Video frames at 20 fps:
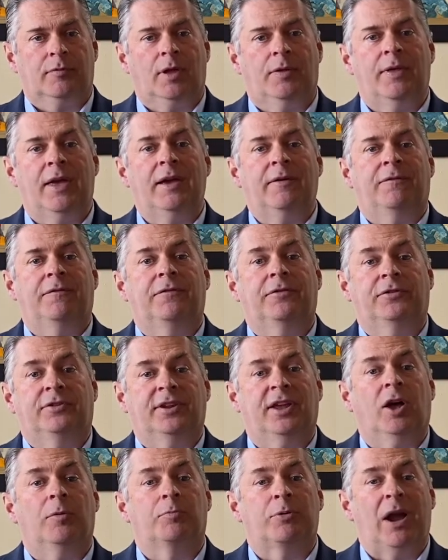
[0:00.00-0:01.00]
they
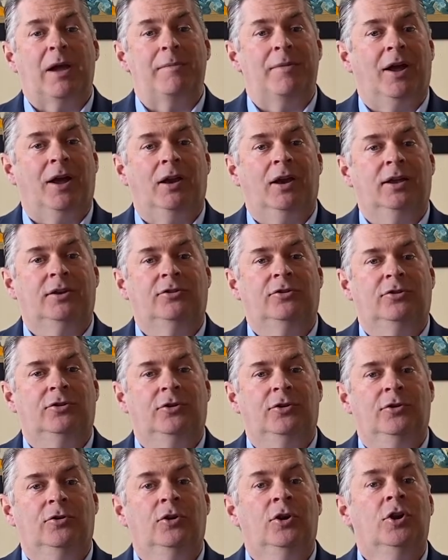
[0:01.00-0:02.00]
sell primarily
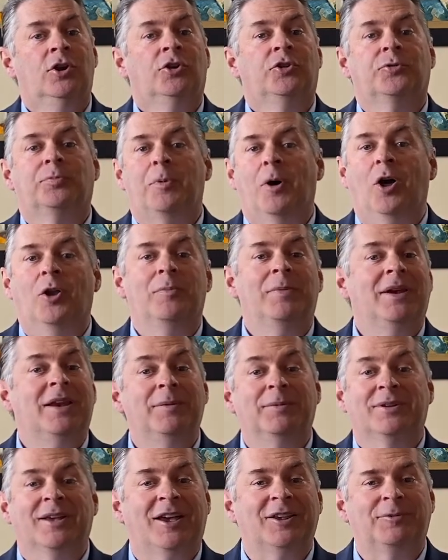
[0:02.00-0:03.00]
to small,
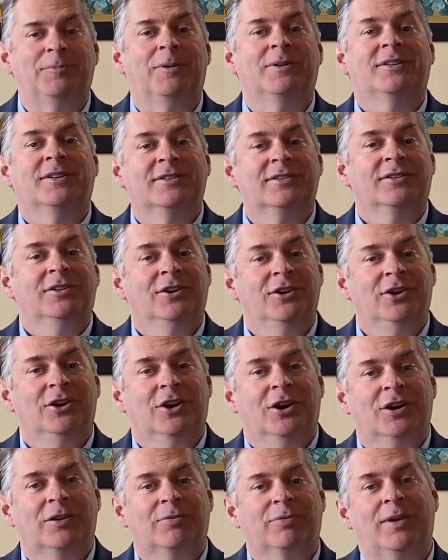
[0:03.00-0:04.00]
medium-sized businesses in New
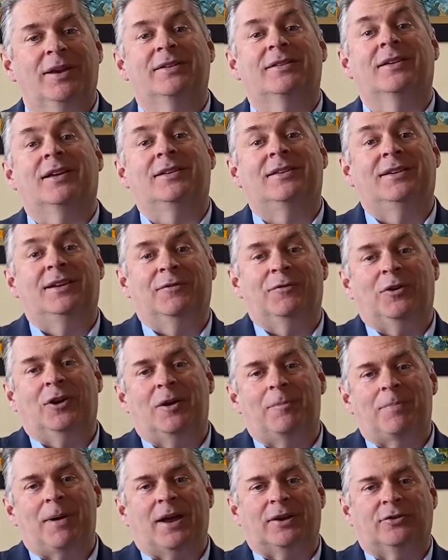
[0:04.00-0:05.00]
York, that's a different
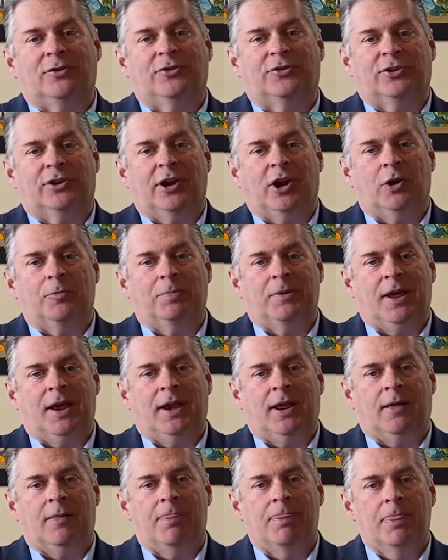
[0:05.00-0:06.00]
impact on scenario
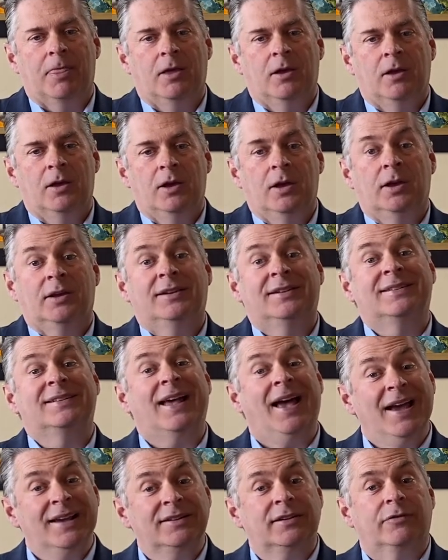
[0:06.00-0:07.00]
planning
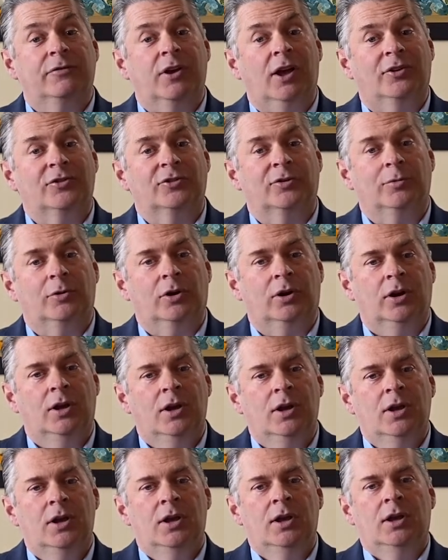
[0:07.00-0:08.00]
size of customer.
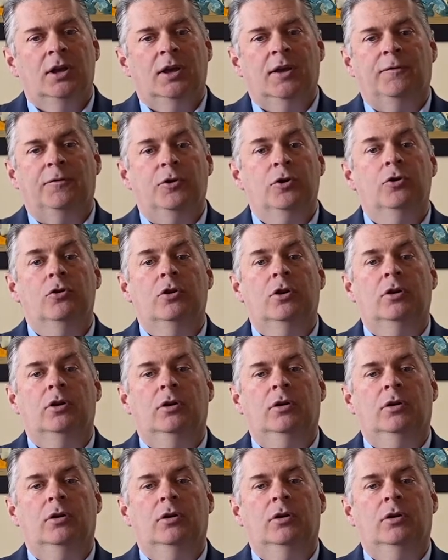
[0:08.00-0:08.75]
If you